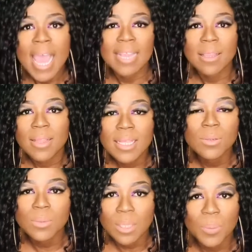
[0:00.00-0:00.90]
And the
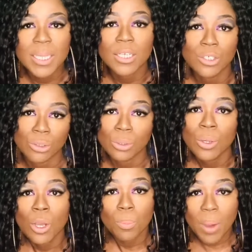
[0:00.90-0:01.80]
little that we can do
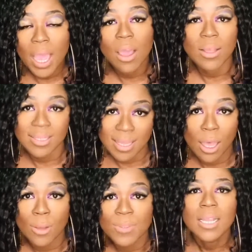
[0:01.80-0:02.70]
by
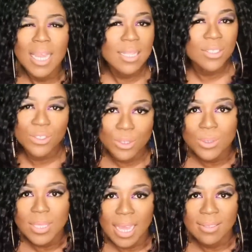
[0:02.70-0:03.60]
ourselves, let's do
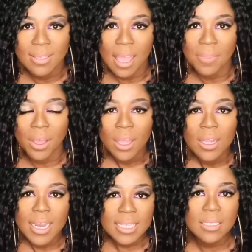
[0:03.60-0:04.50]
that together.
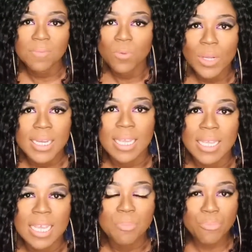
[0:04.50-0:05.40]
Let's avoid
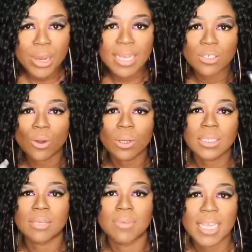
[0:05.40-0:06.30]
bringing
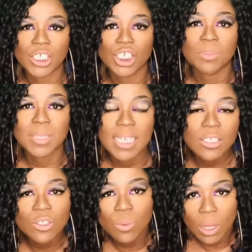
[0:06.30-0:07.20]
toxic relationships
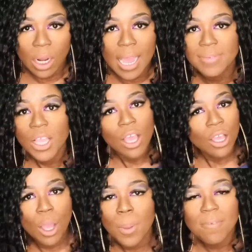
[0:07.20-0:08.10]
into our lives
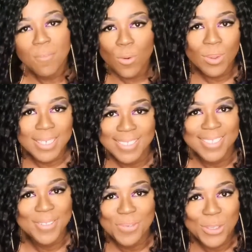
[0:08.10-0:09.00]
going forward into
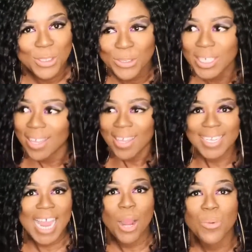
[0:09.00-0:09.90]
the future. And
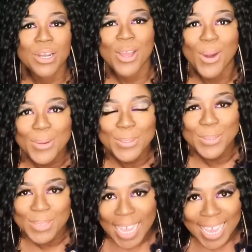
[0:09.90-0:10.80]
now we're in a whole new
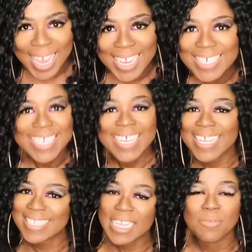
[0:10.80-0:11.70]
decade,
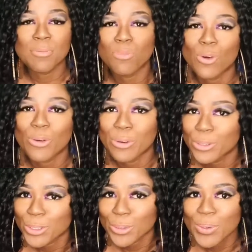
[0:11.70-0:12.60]
it's even more
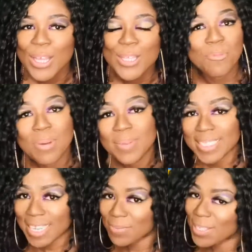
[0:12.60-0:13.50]
crucial. Remember to
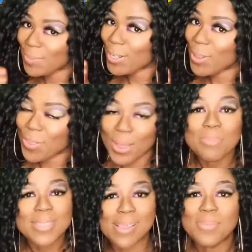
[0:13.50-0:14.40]
give this video a
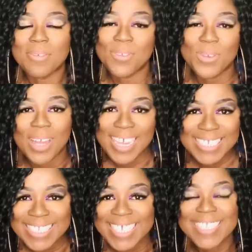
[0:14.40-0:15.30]
thumbs up if you
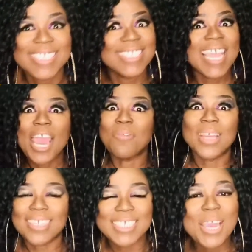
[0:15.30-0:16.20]
liked it. Share
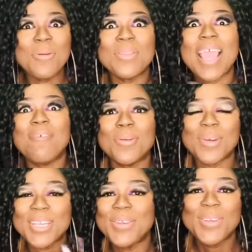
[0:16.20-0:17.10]
it with
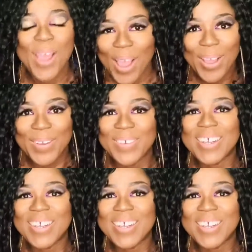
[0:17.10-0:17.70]
everyone you know.